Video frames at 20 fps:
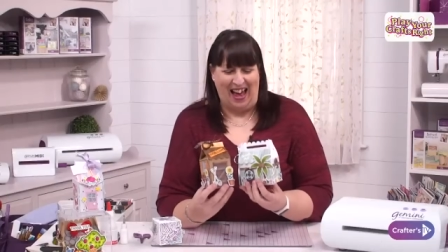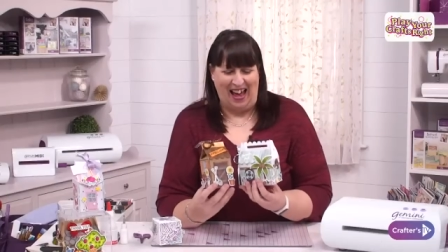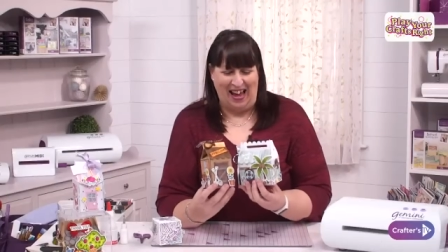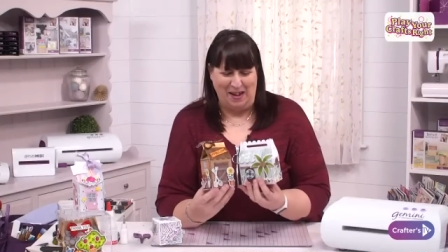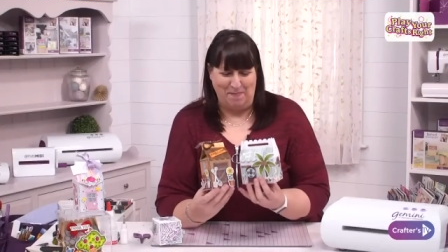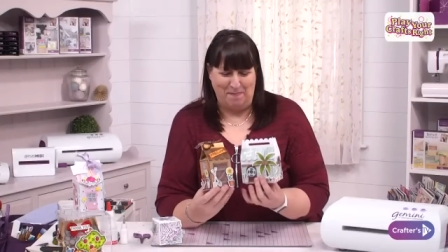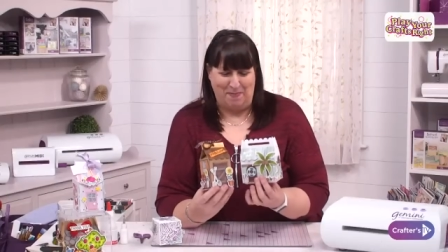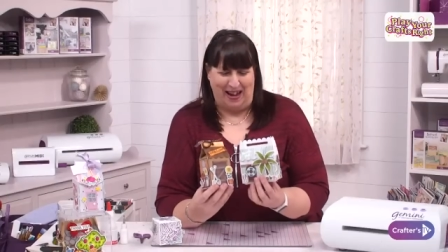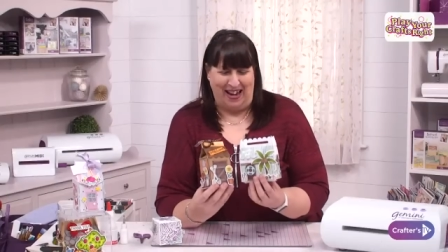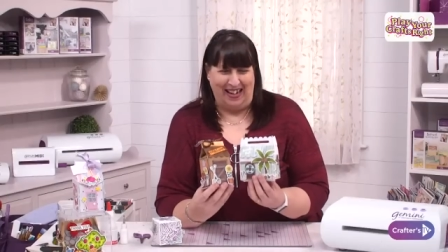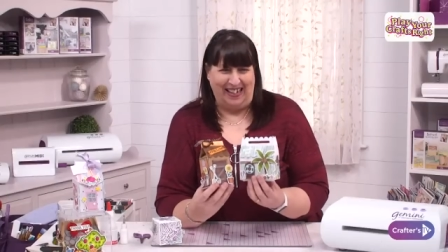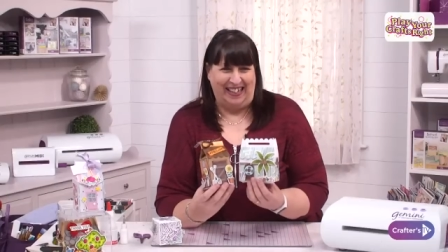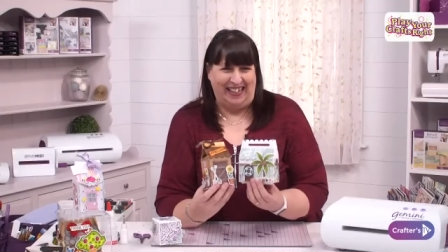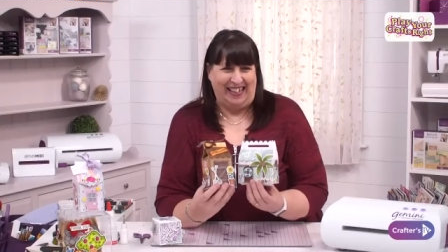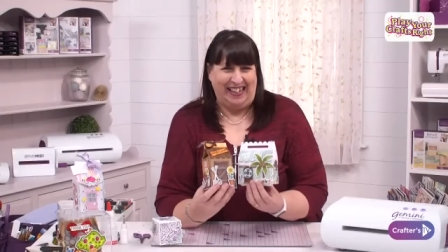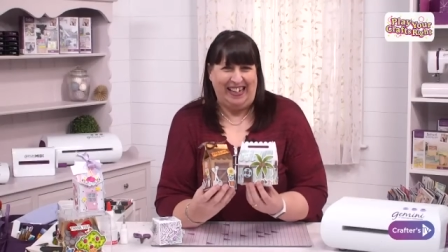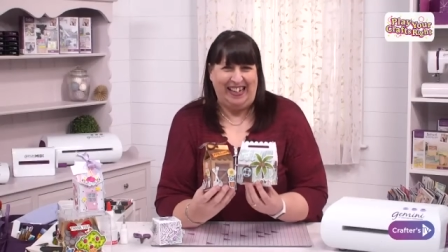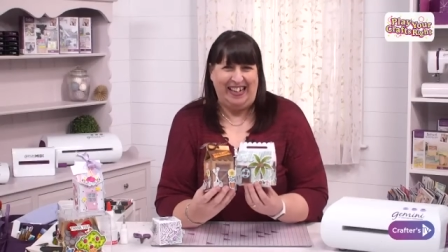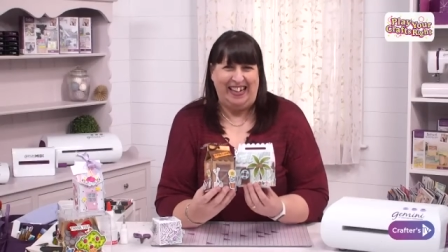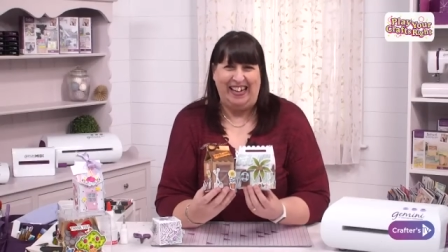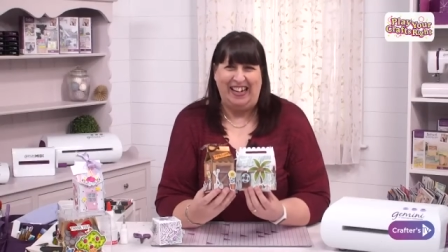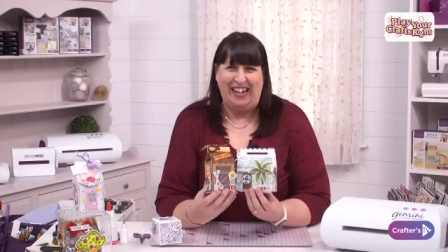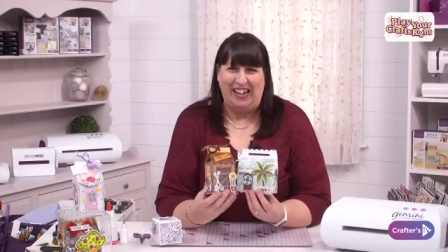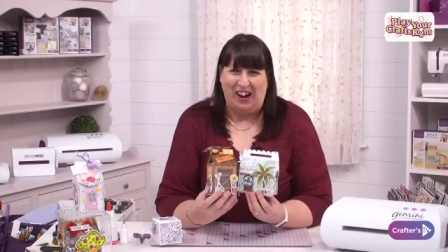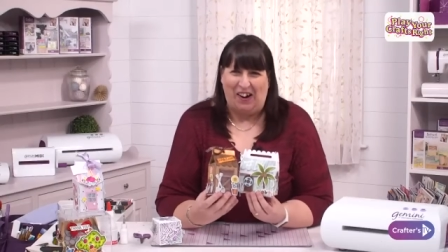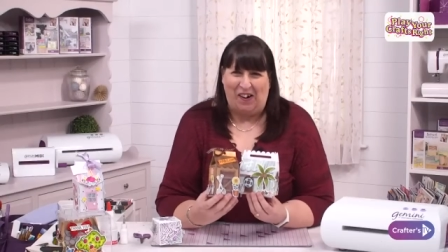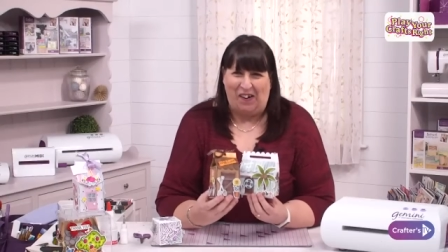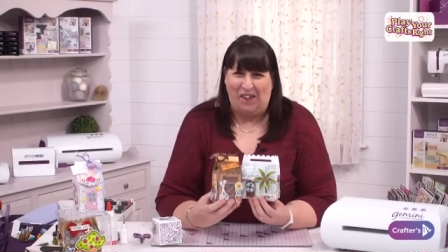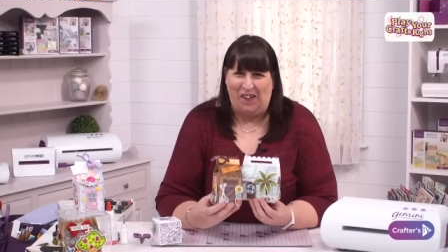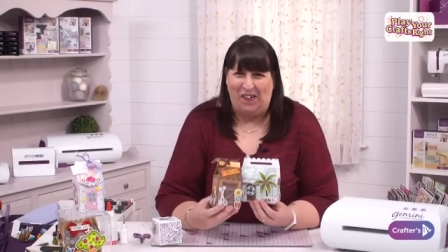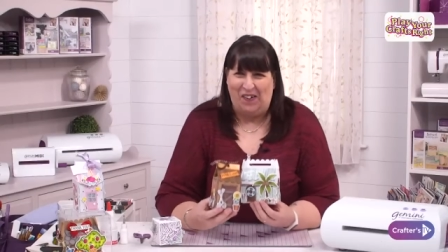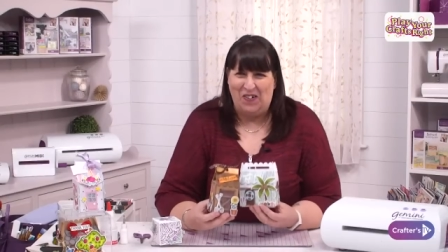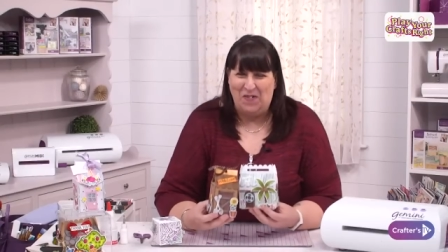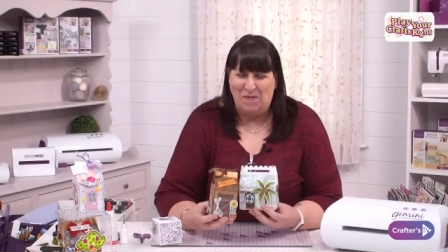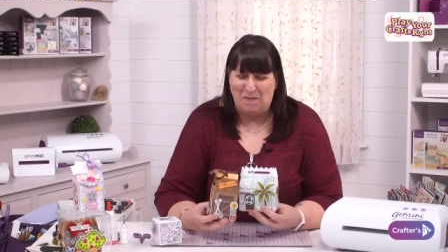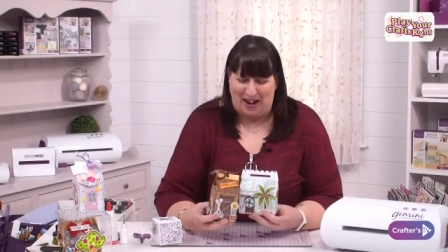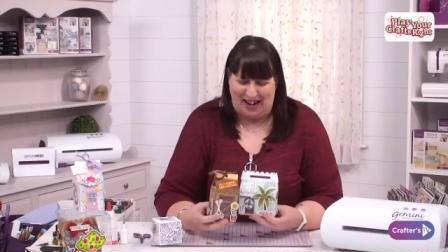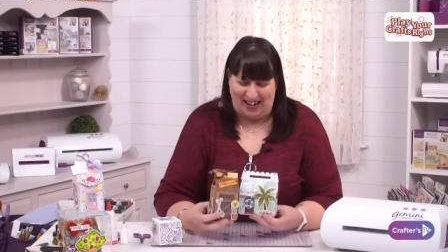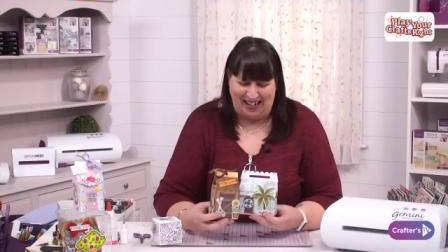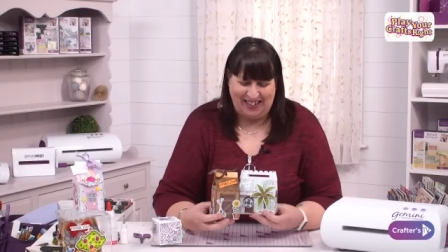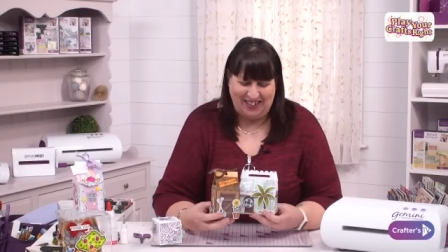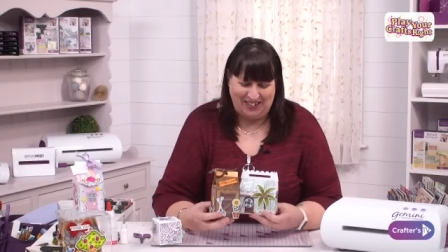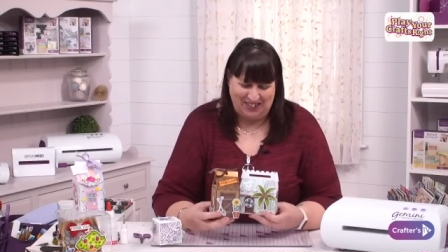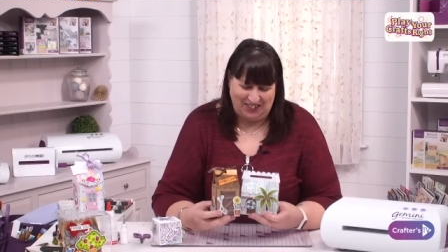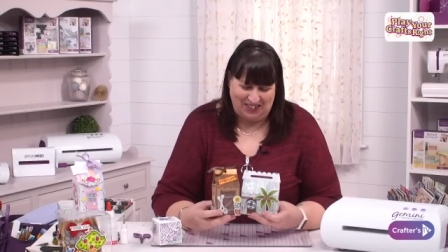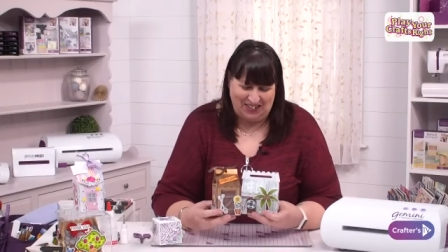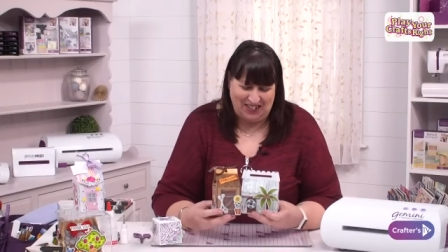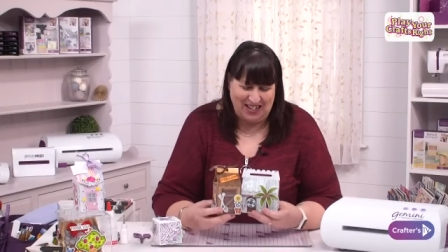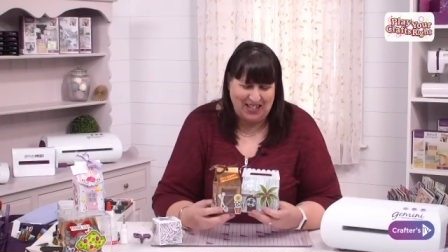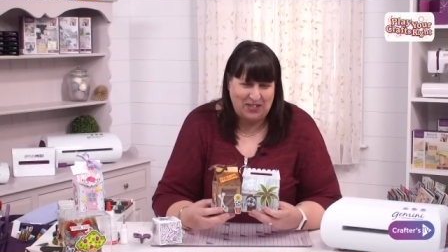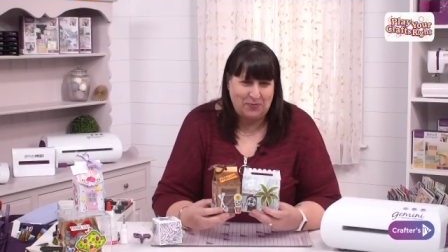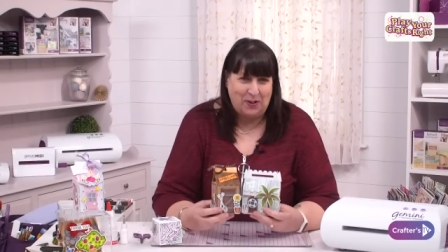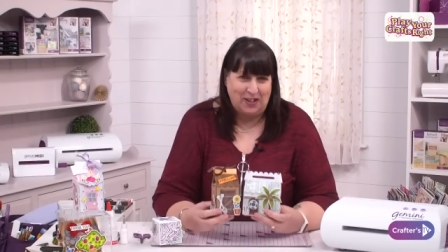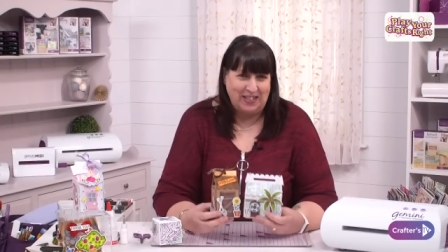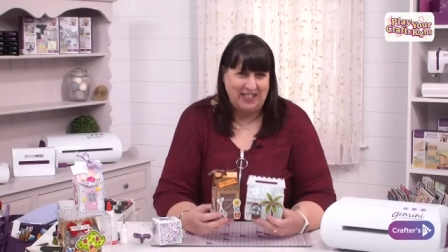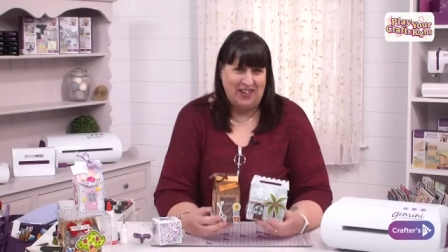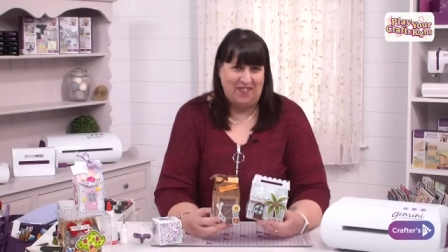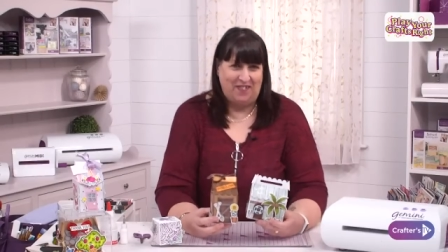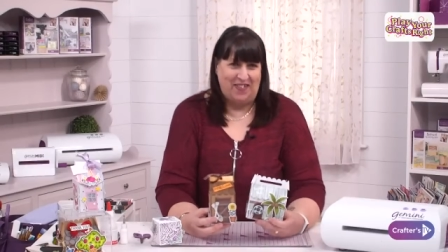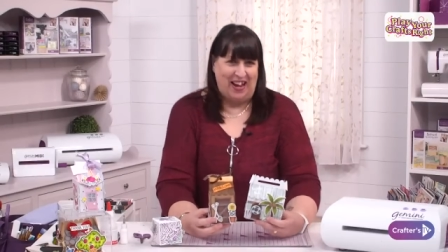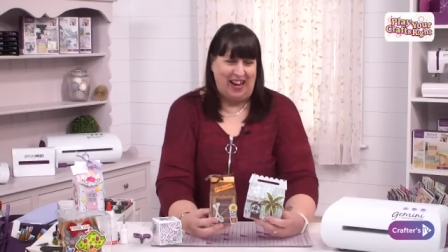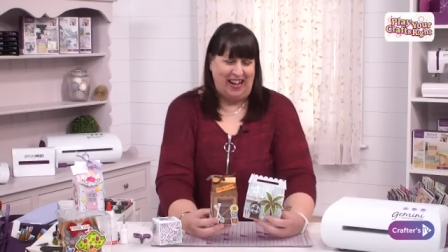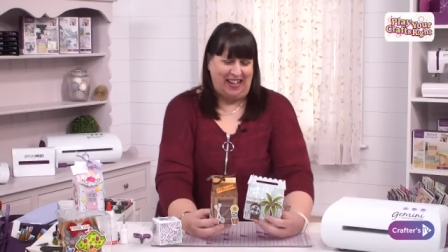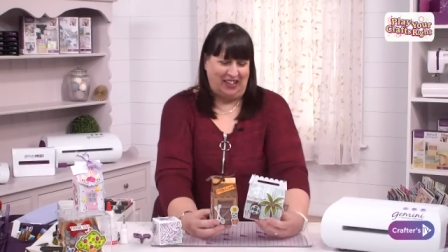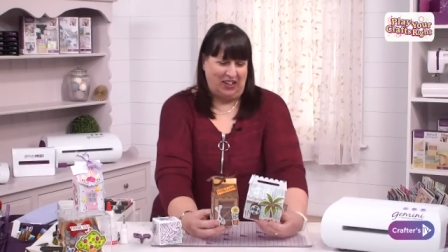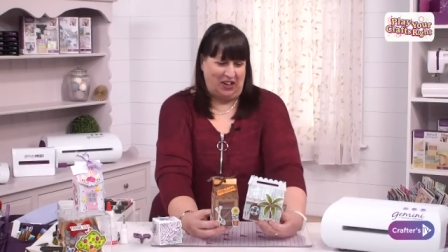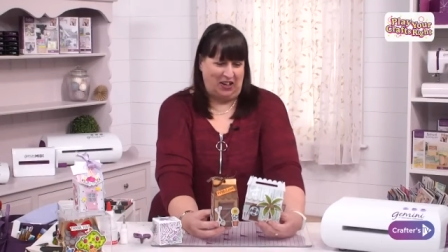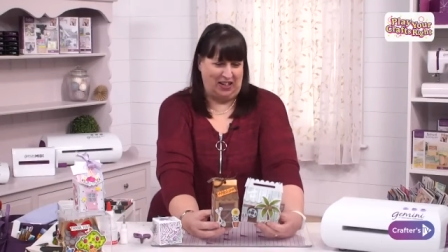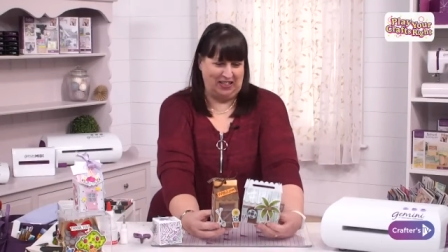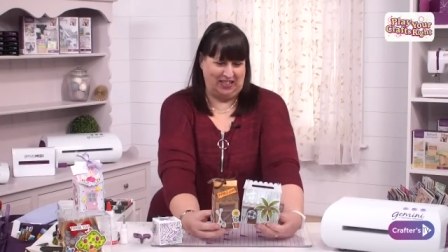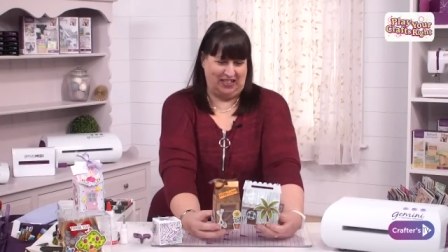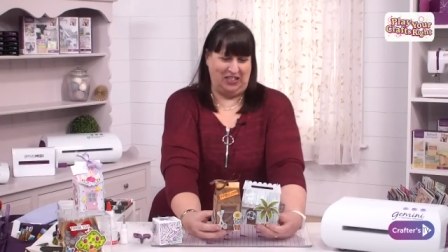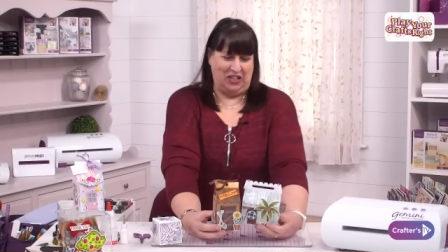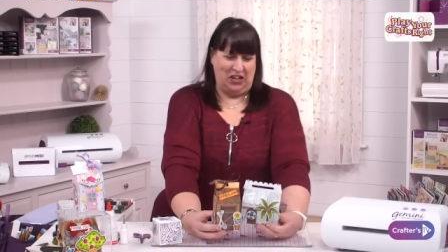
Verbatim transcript: Hi Becky. What have you got there? My goodness, what have I got?